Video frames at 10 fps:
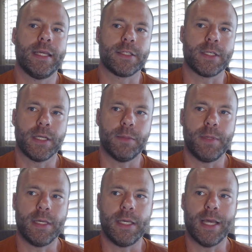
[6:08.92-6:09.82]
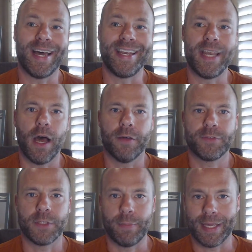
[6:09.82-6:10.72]
it's going to be
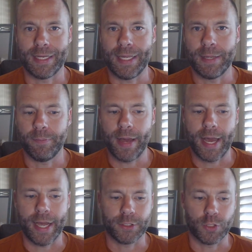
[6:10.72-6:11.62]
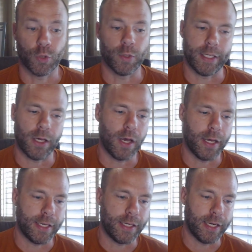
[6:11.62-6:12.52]
enough to make an impact early
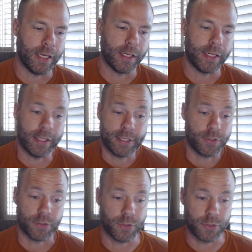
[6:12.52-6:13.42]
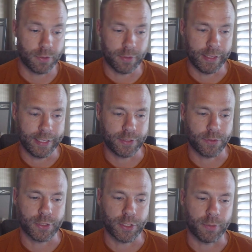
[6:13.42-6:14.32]
on unless there's
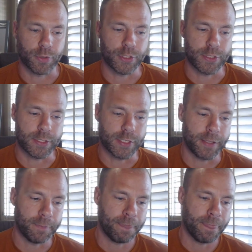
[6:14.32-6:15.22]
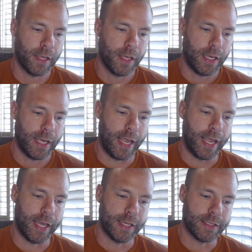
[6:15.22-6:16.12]
an emergency.
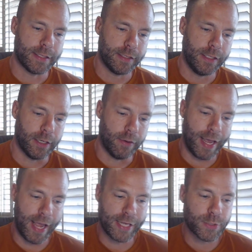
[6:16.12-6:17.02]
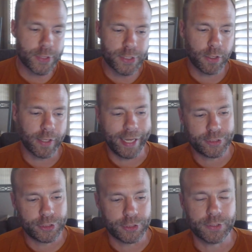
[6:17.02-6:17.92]
And as we saw
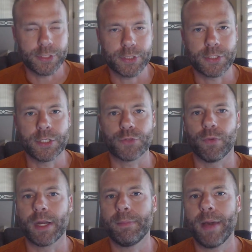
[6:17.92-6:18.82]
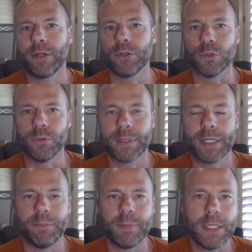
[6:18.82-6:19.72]
last year, this running back group
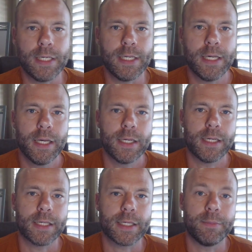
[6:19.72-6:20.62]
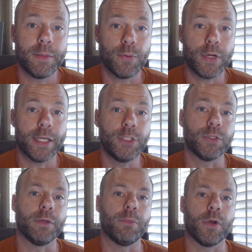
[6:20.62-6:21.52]
can be pretty
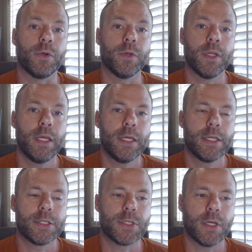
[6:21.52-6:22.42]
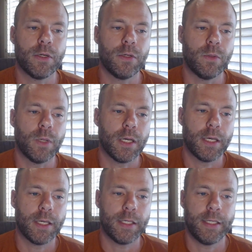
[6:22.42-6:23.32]
injury prone. So
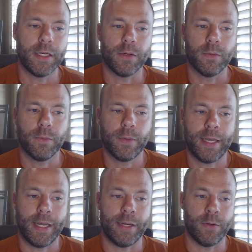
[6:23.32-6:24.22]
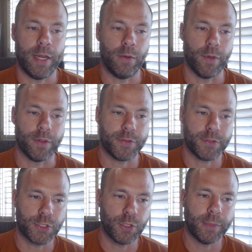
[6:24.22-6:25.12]
and with
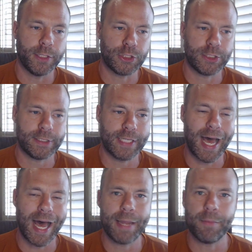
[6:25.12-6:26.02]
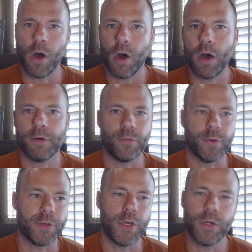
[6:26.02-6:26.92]
so much time off,
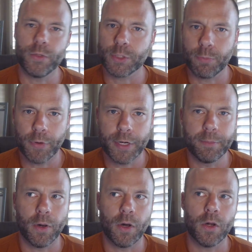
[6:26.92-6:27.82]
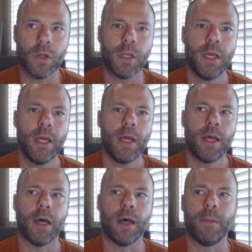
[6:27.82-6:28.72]
with no spring ball,
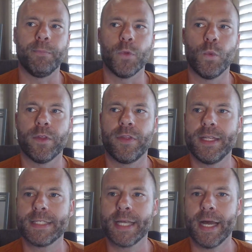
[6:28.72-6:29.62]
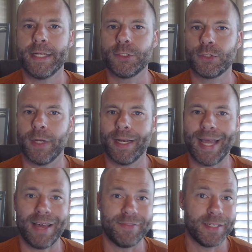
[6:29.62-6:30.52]
with these guys
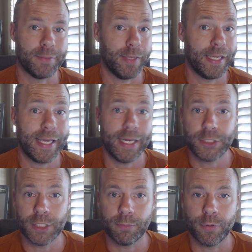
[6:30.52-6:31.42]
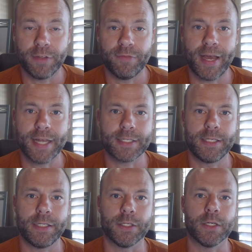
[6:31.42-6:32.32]
having to play catch up pretty fast
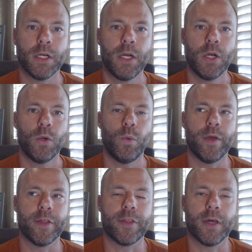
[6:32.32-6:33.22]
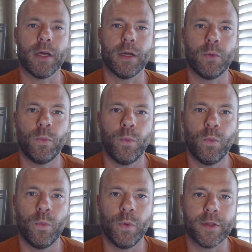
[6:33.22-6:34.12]
here with the
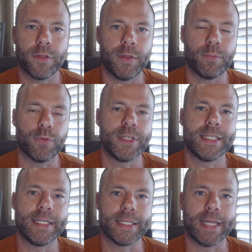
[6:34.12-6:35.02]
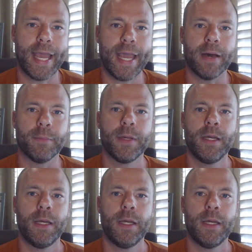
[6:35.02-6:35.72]
preseason camp.